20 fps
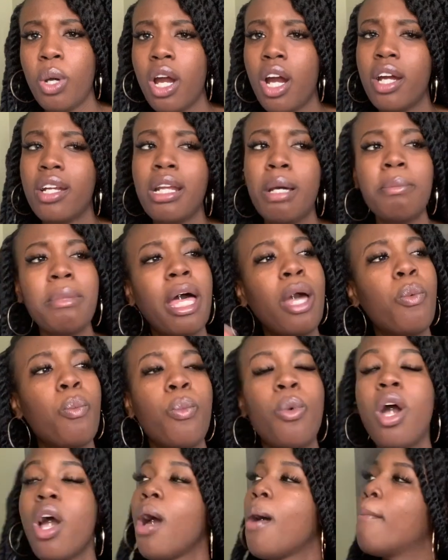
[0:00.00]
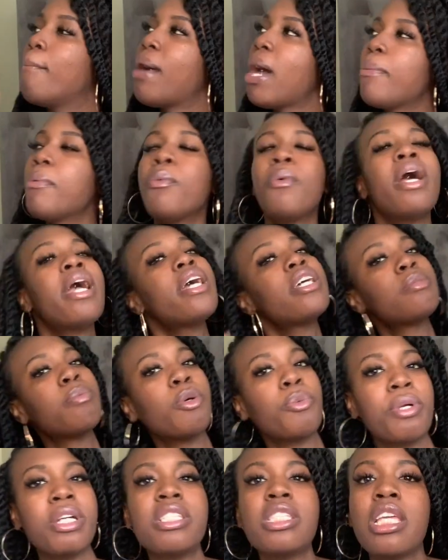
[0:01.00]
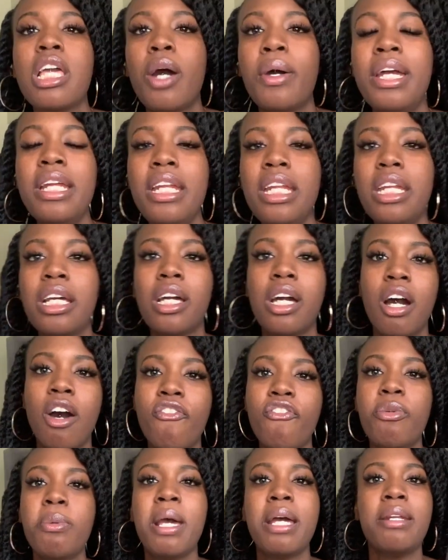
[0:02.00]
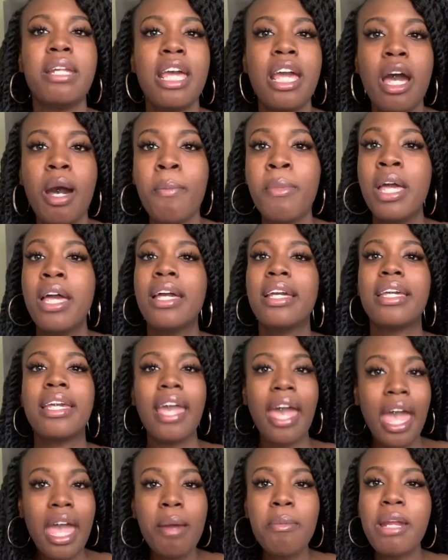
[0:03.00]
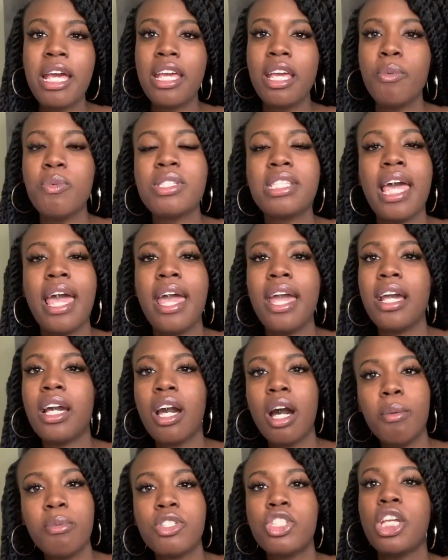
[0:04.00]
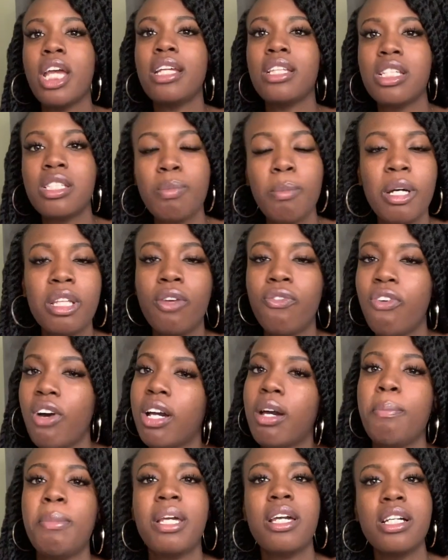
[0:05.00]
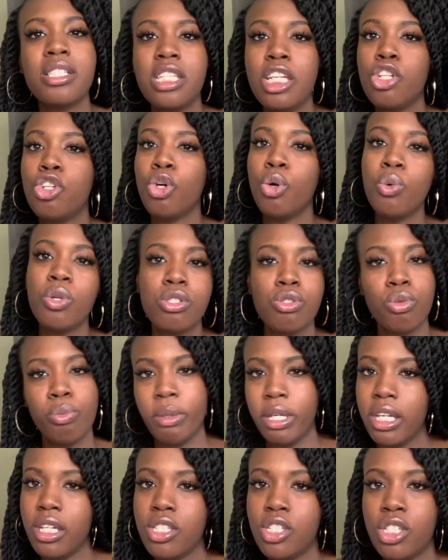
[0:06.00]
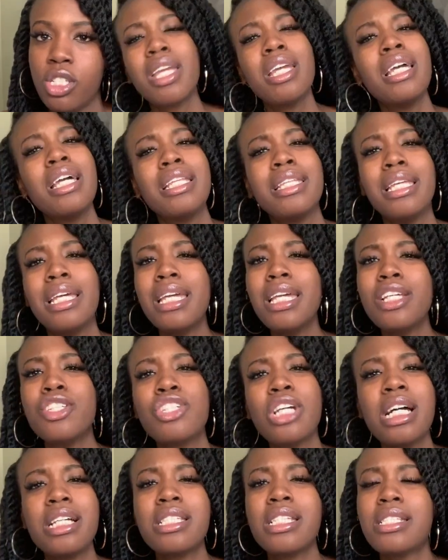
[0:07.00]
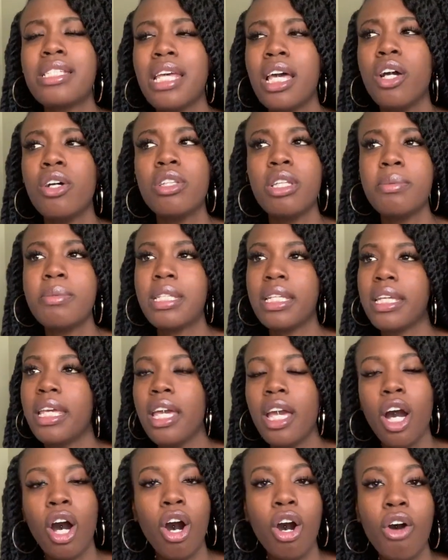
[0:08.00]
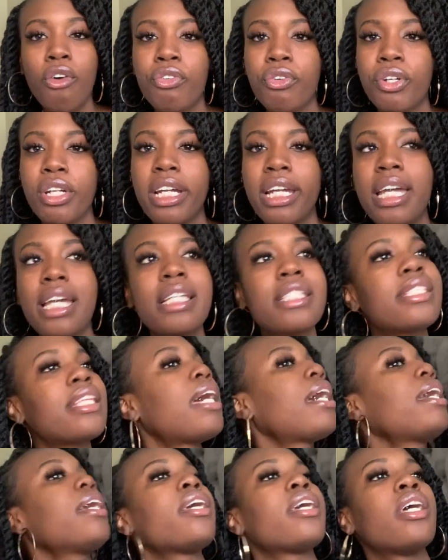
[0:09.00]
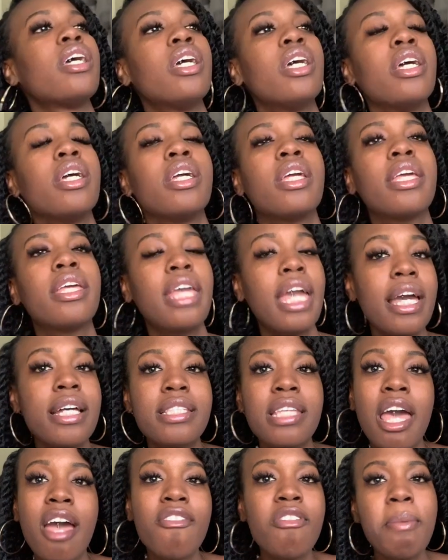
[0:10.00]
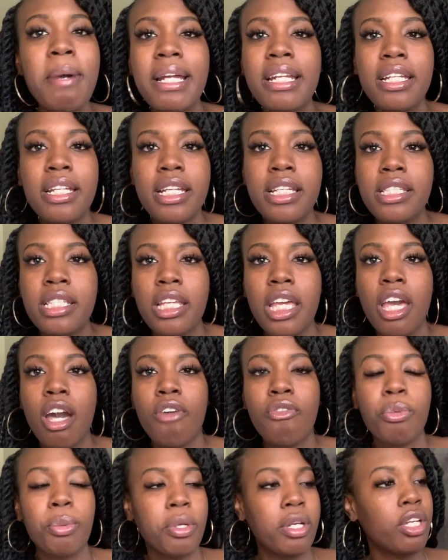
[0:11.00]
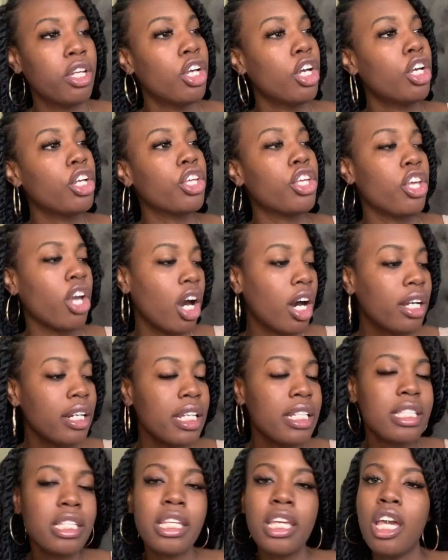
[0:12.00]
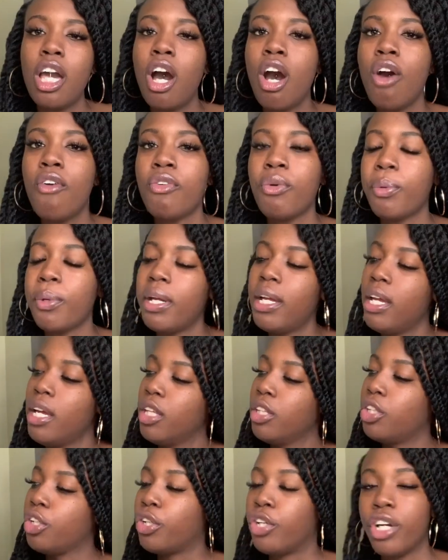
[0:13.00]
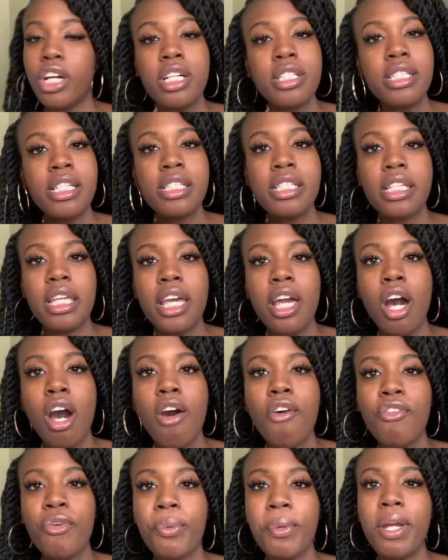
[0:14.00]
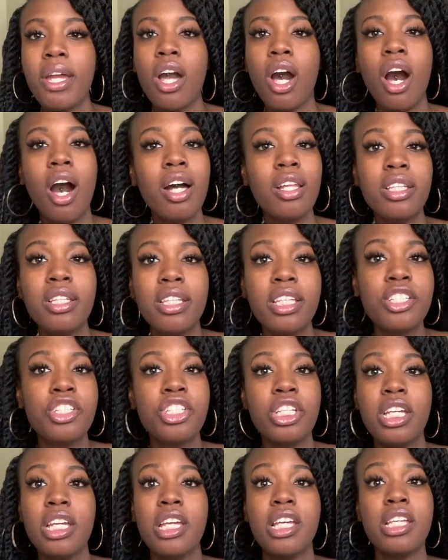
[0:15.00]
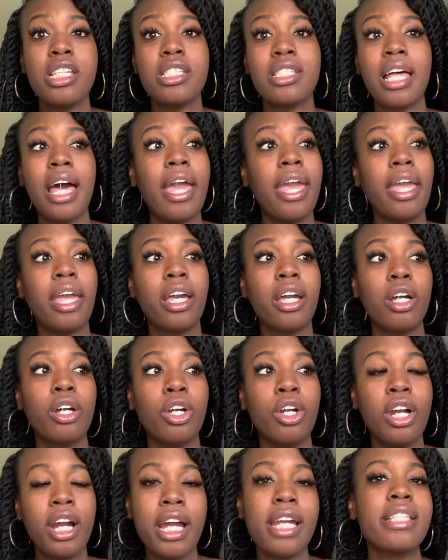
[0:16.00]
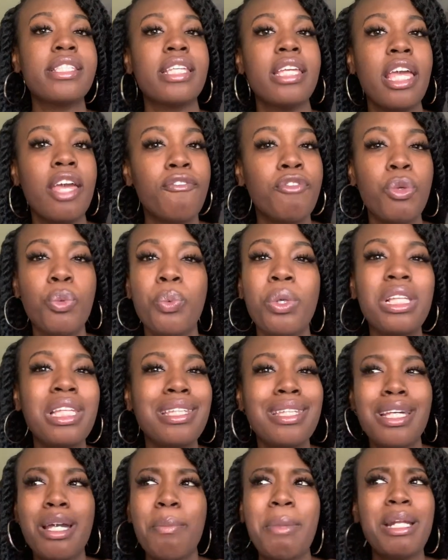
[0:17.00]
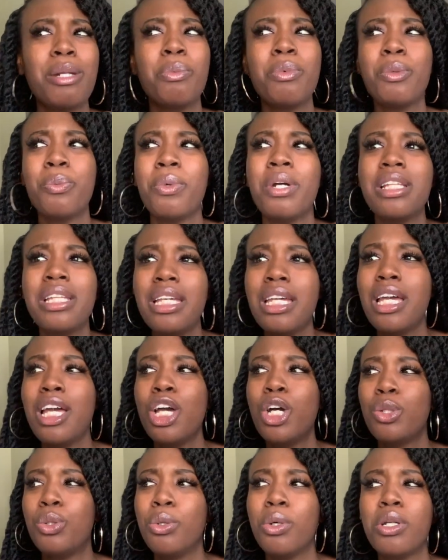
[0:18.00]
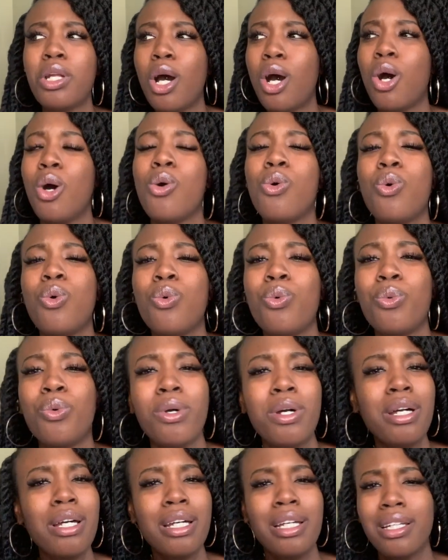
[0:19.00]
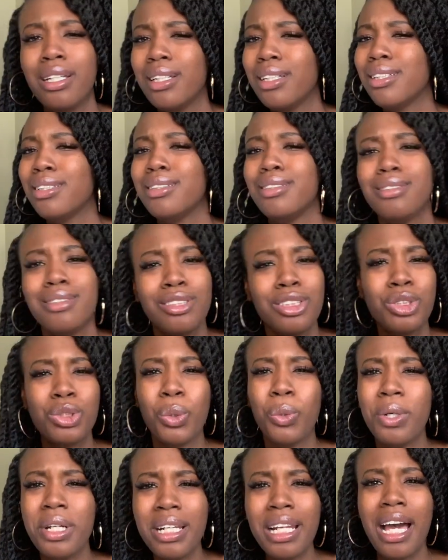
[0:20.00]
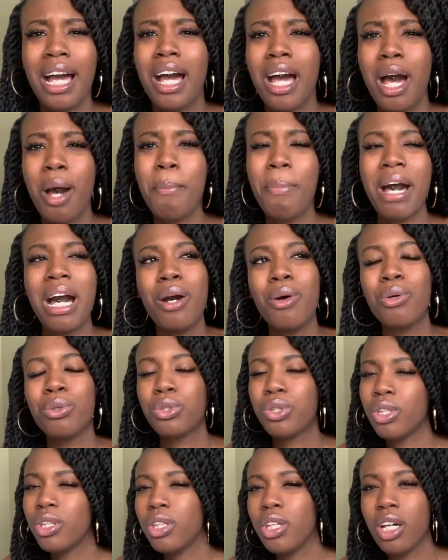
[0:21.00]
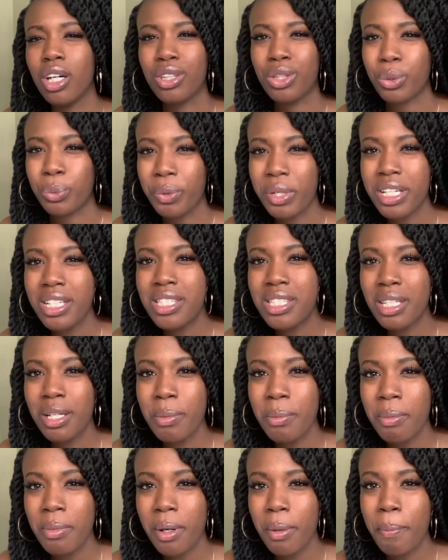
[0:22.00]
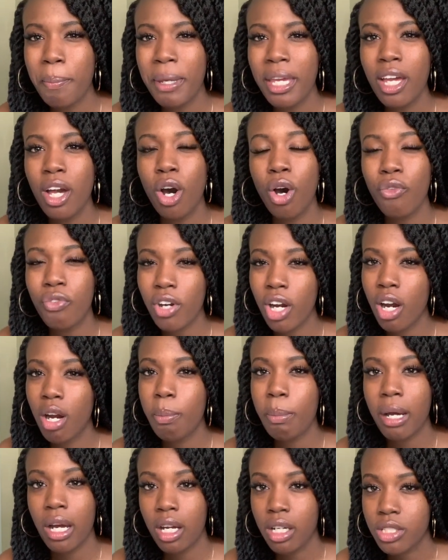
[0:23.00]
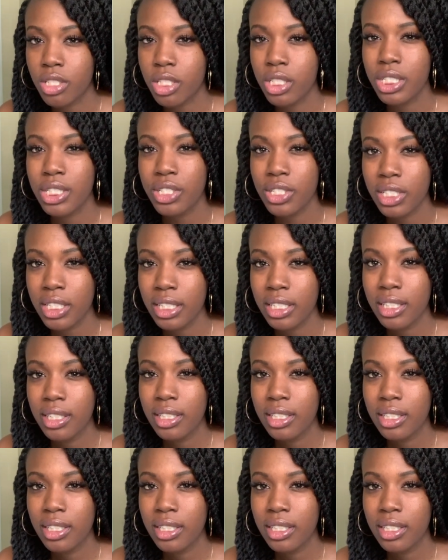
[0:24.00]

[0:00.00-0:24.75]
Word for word: her." And I'm like. Baby, where is Mauricio? He need to come from that damn game that he was at and come and check this motherfucker because he doing too much. Then he tries to tell them to get over it. It's like, yes, everybody needs to get over it. Y'all need to get over it. The girls need to get over it. All of this shit is like crazy. If you really think about it, we really doing a whole storyline about a threesome being overheard by her children.